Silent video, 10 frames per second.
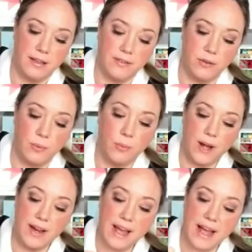So
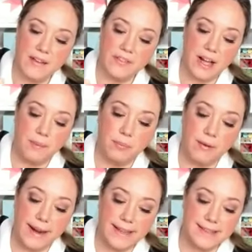1/2 cup
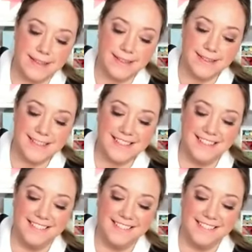raisins.